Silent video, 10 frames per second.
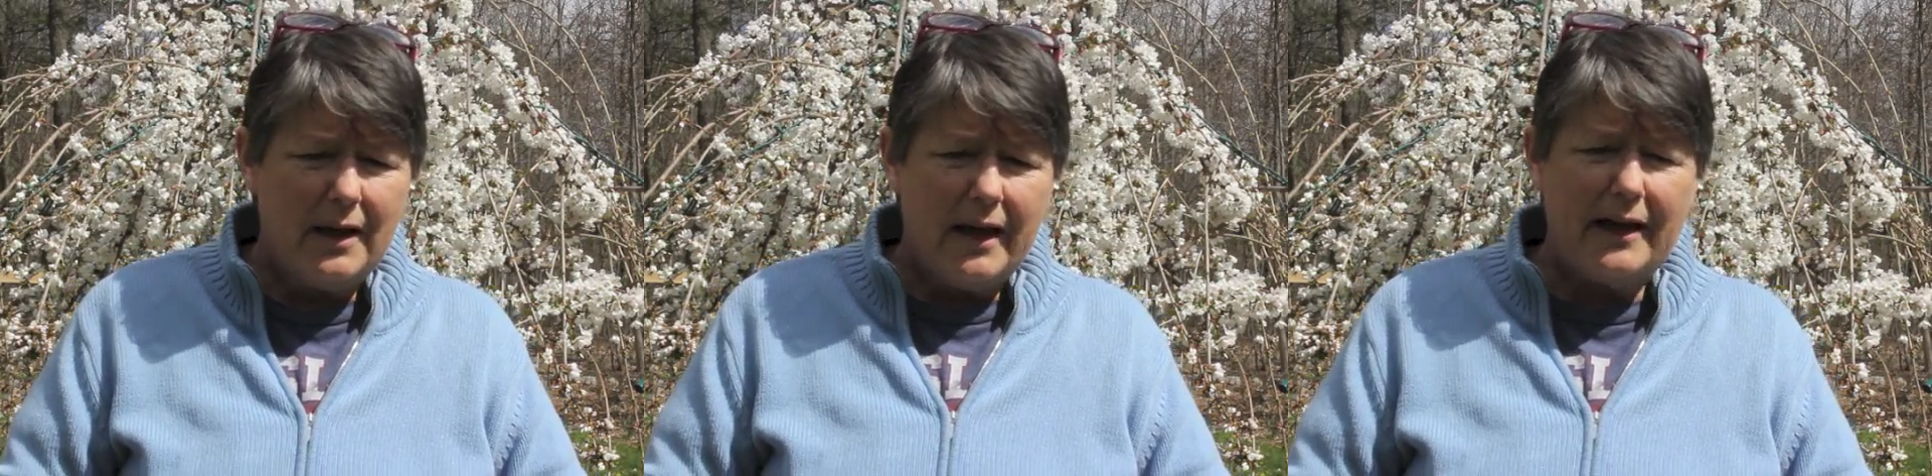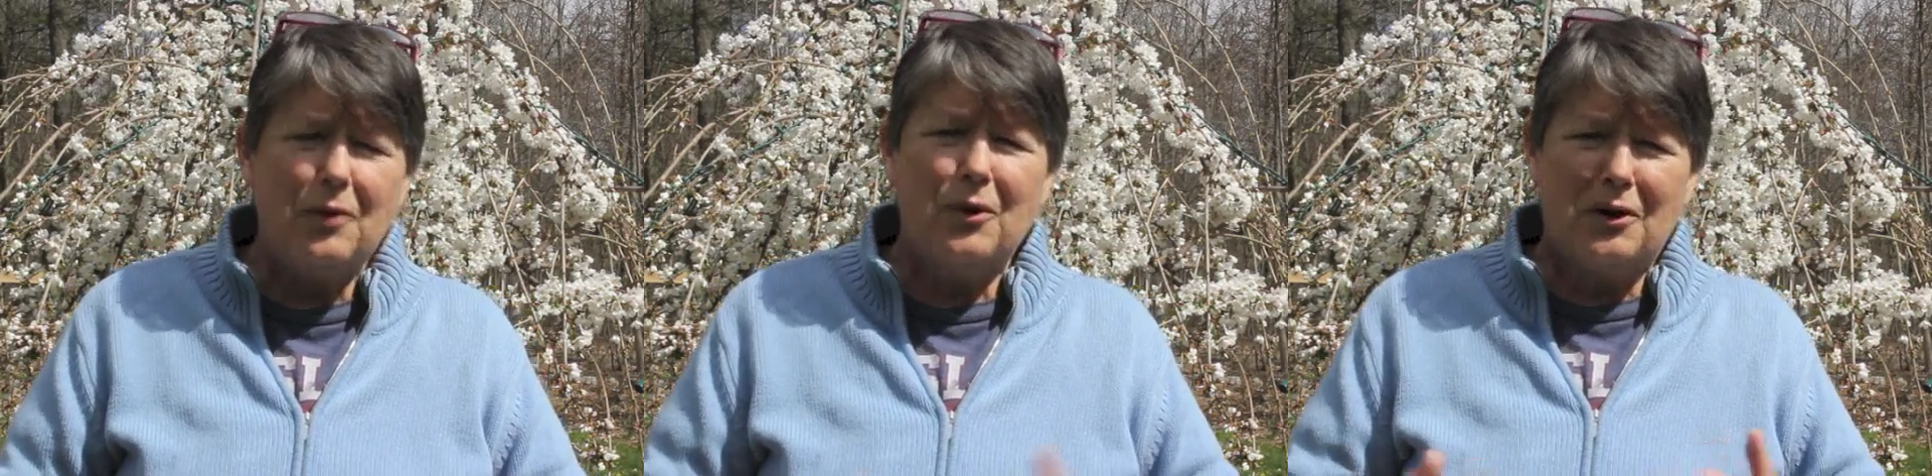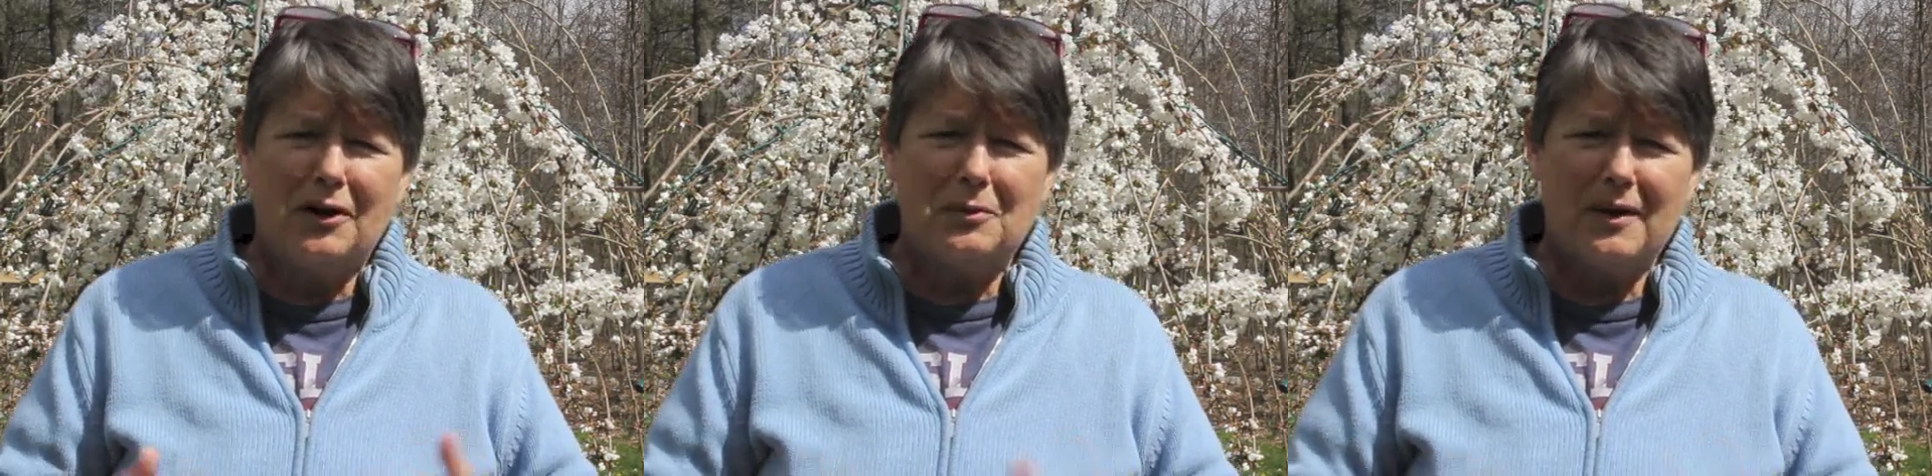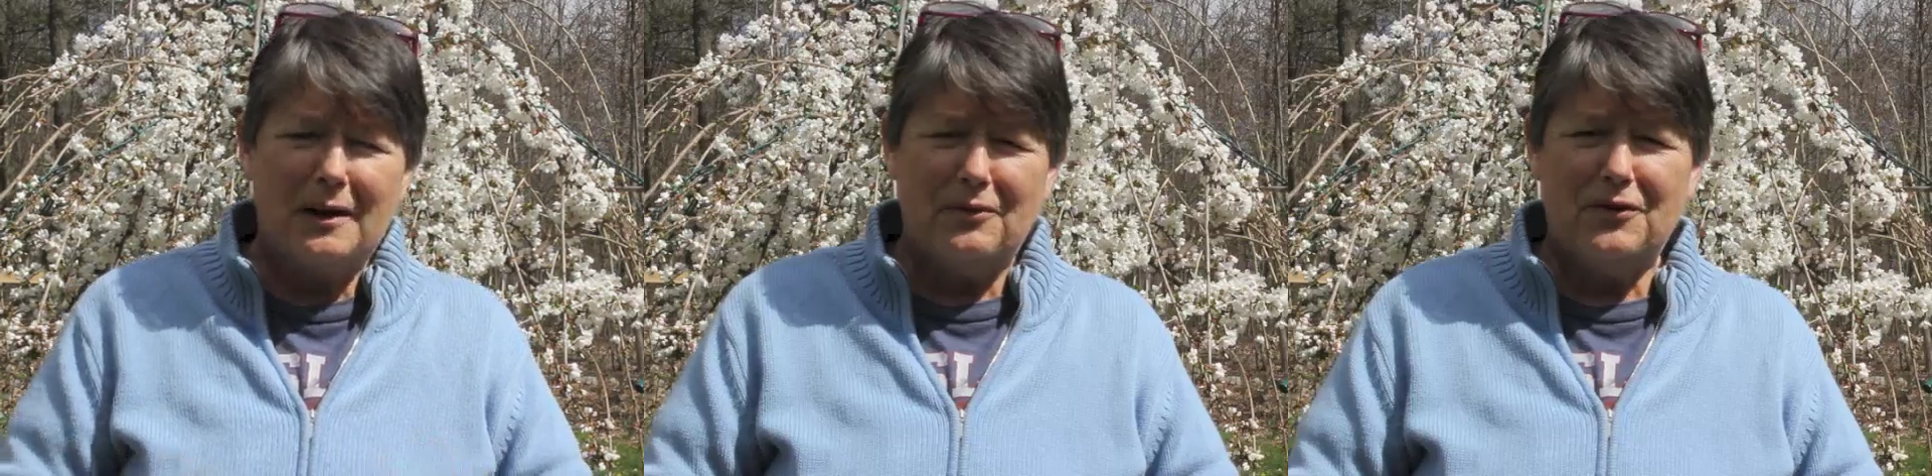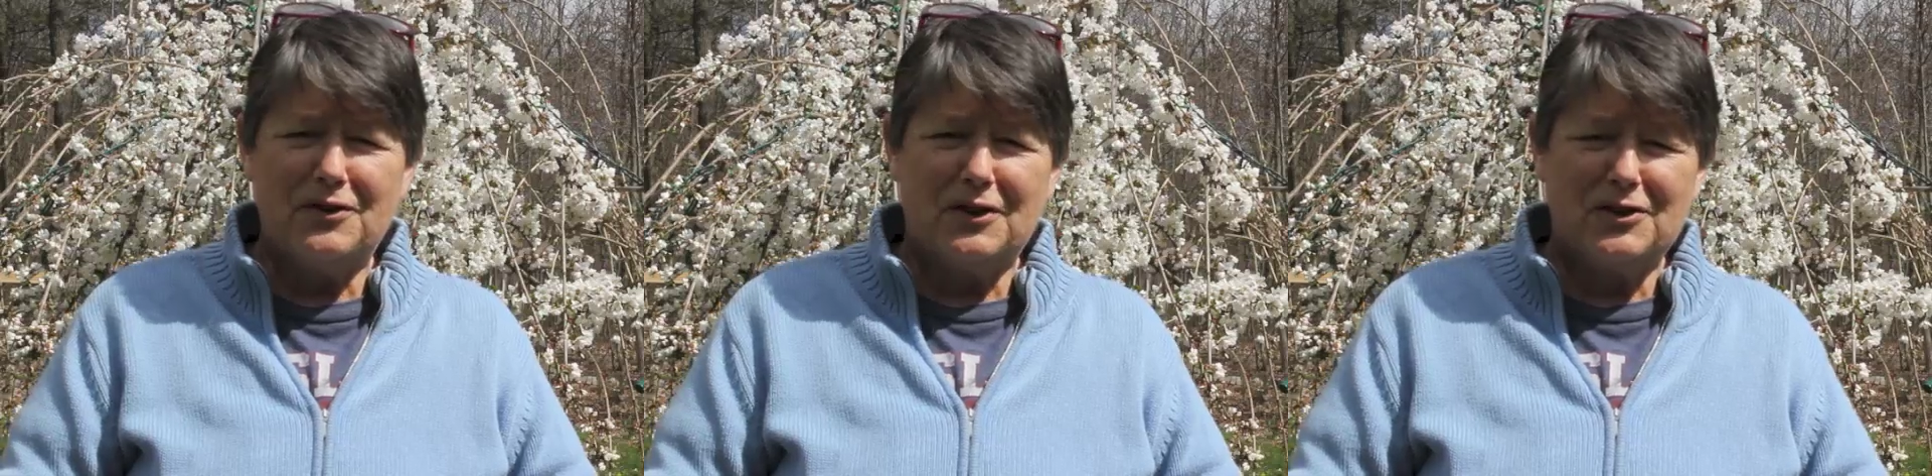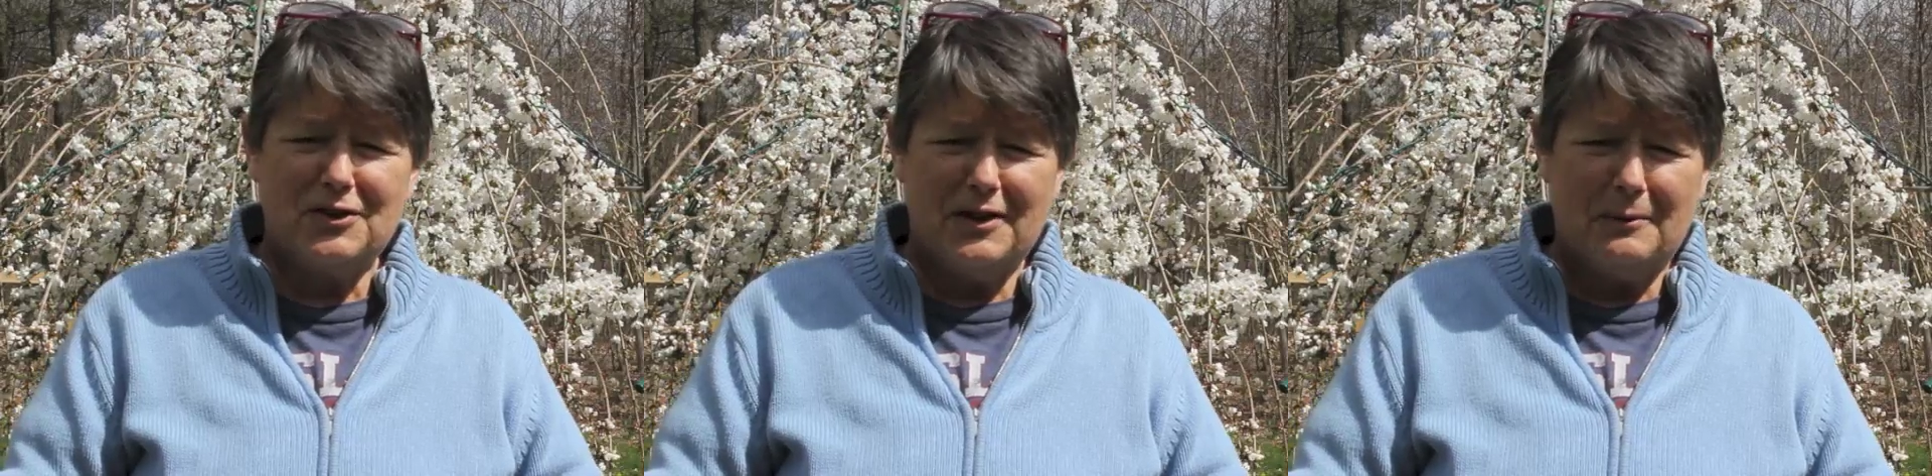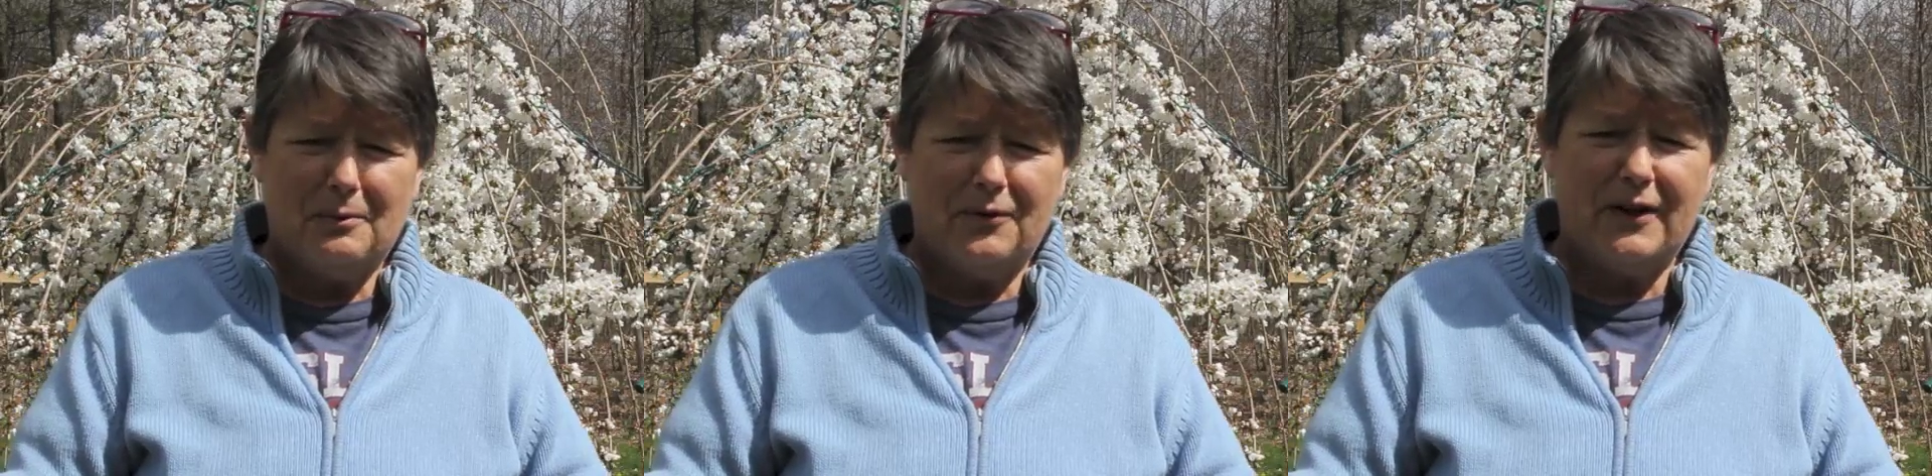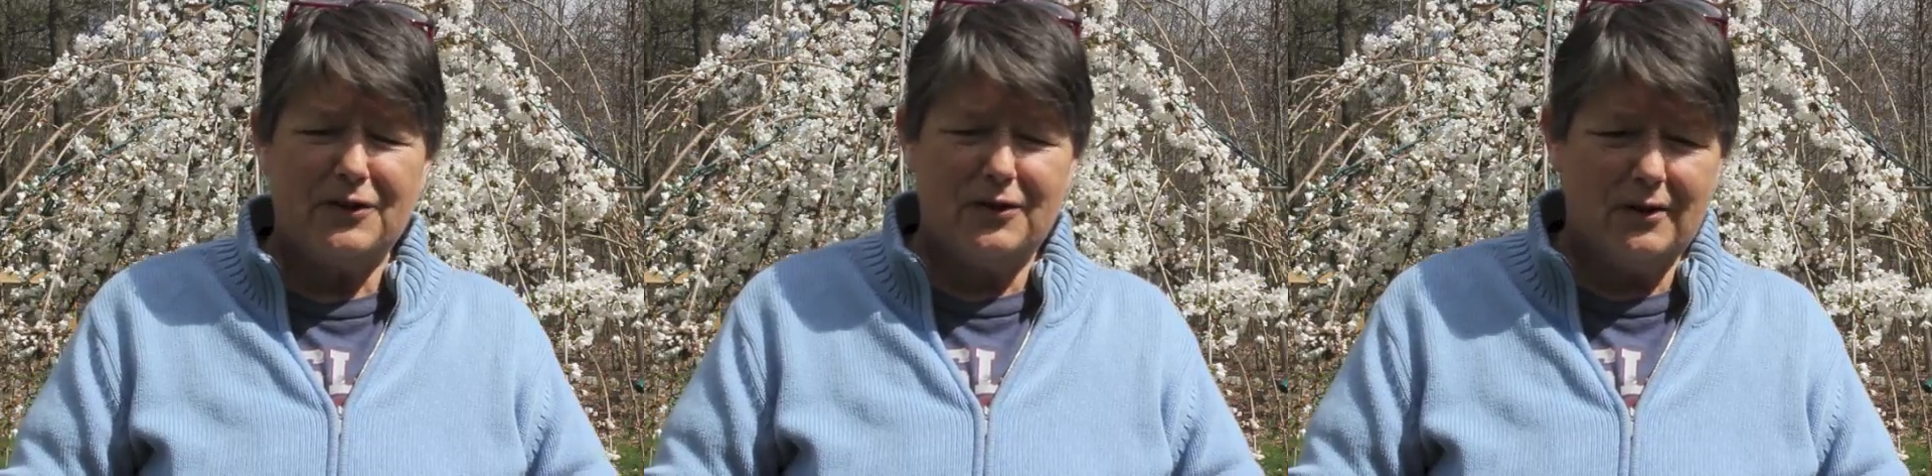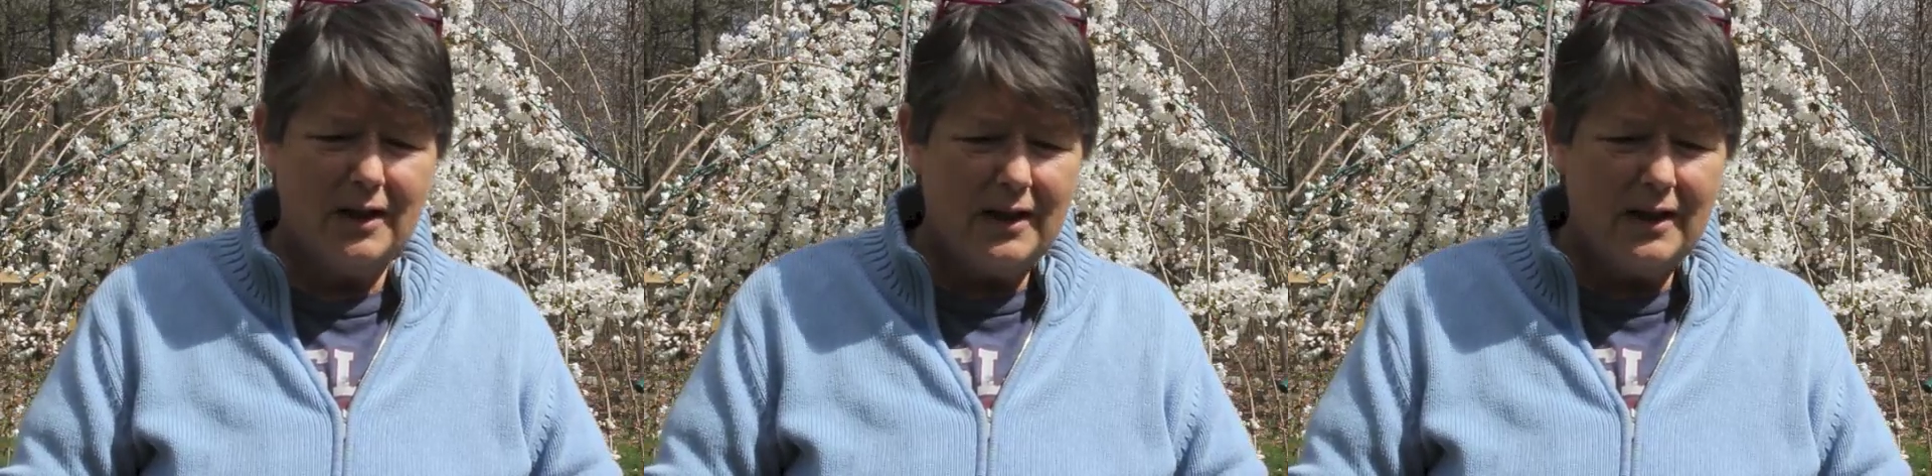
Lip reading: And he went on to become a physics professor